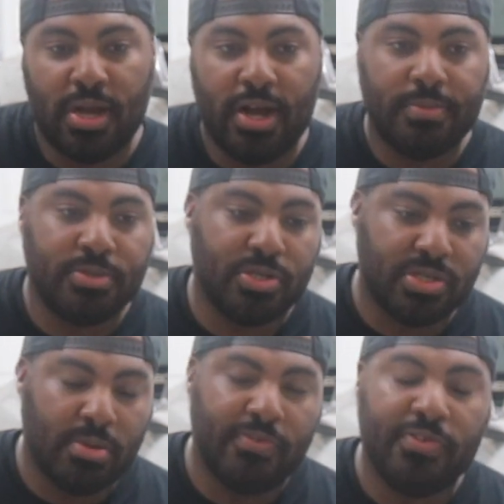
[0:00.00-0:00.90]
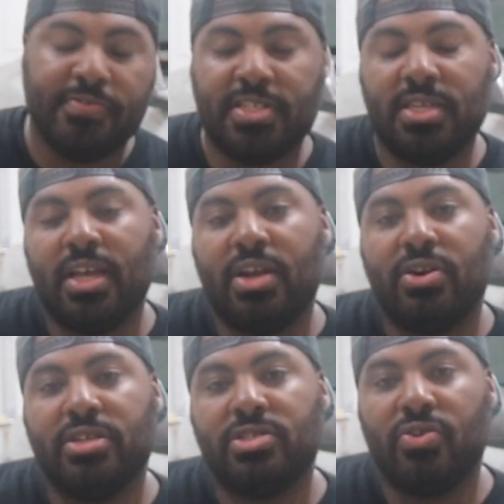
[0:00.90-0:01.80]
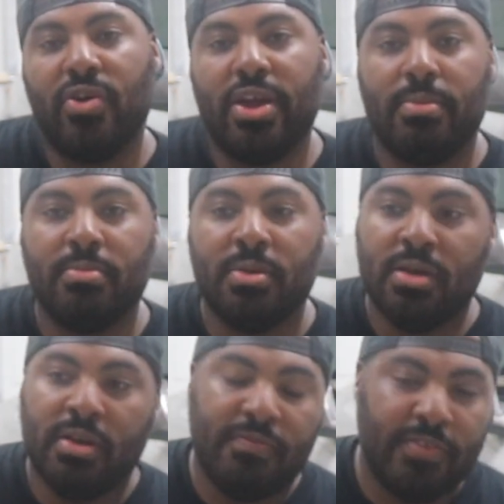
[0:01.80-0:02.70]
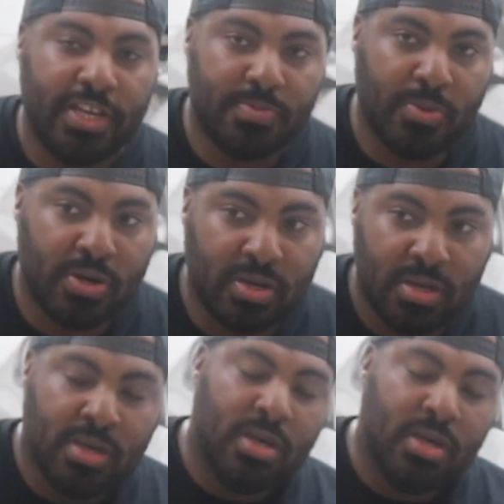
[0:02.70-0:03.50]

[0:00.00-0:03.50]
So some of you have seen that on Instagram, Facebook.